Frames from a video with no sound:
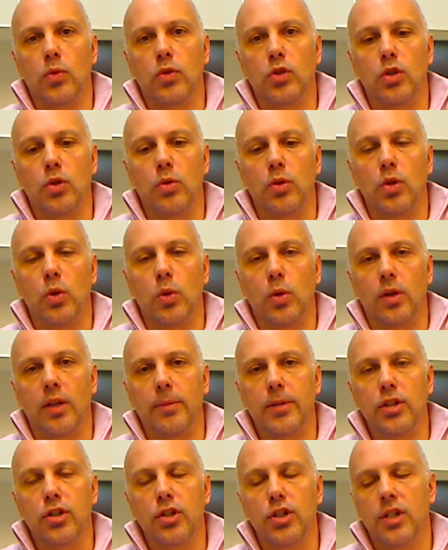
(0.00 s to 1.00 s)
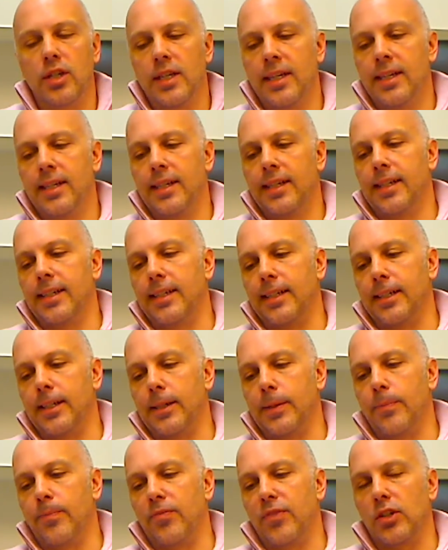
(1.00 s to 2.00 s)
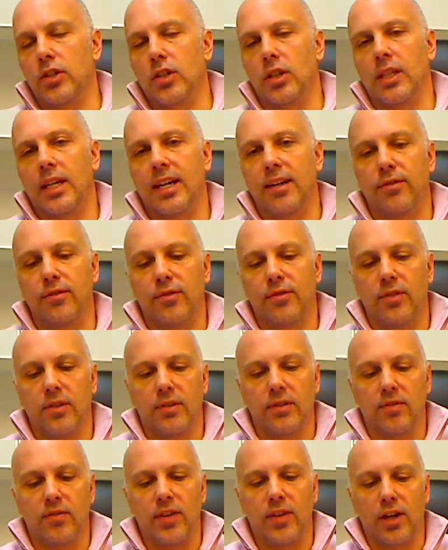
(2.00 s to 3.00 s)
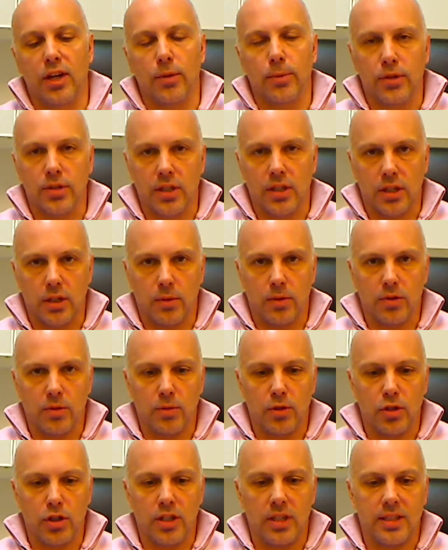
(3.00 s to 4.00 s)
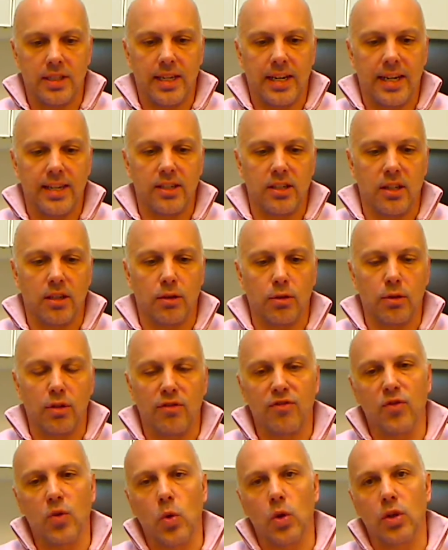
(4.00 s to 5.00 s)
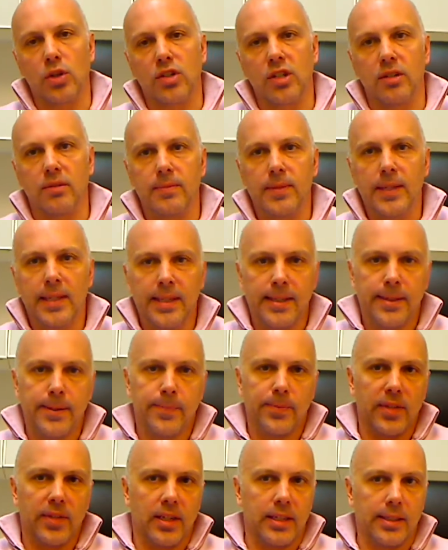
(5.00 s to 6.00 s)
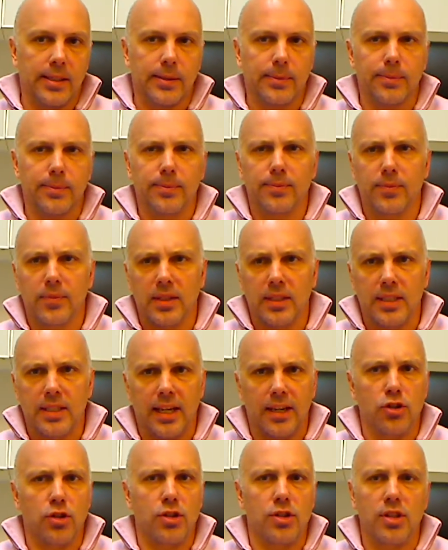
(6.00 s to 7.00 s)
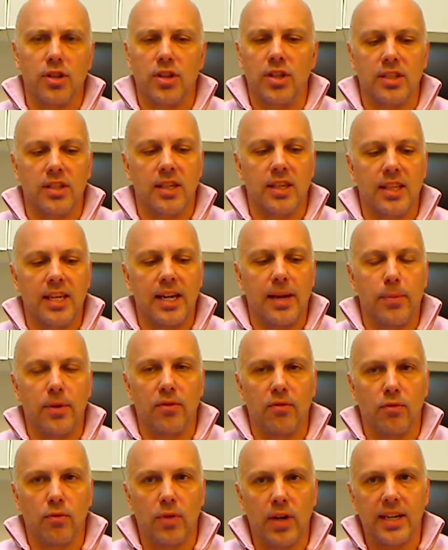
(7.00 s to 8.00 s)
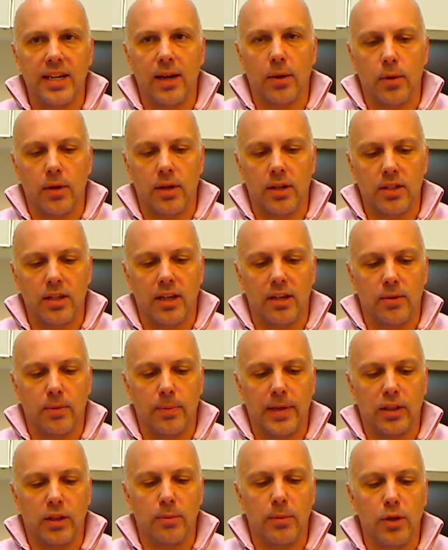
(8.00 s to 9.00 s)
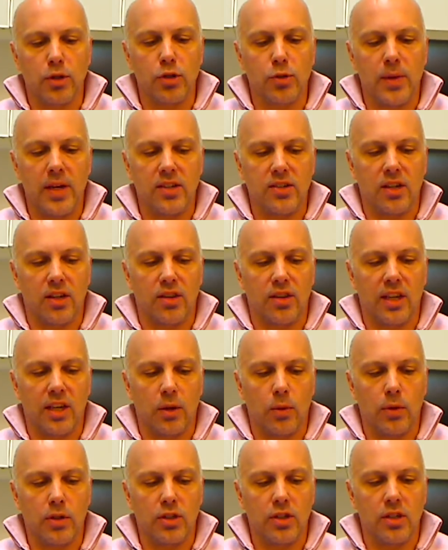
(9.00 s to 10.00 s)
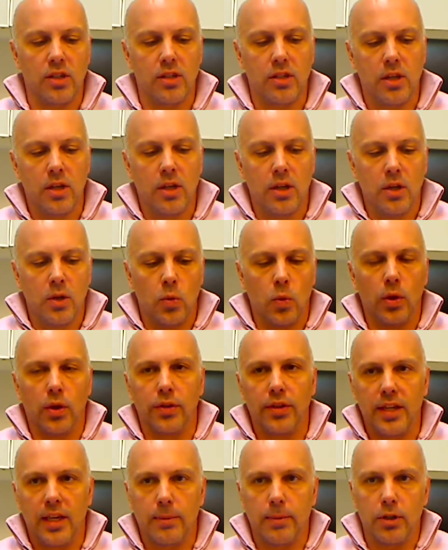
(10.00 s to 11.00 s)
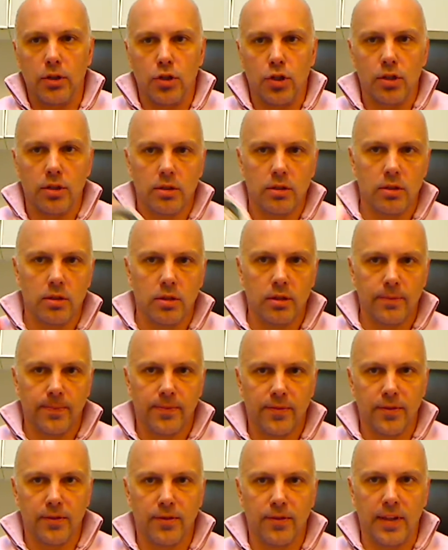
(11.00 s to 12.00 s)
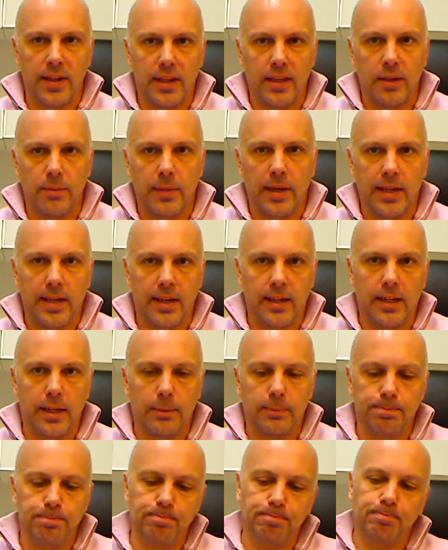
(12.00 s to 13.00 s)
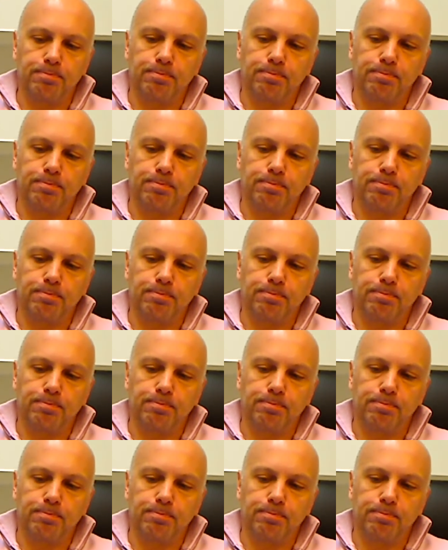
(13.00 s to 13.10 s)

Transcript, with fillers: to your image. Um, there's a lot of variables that go into machine sizing, including force and uh, textures and things like that. But right now we're going to talk about the most basic thing, which is will the image fit in my ink cup?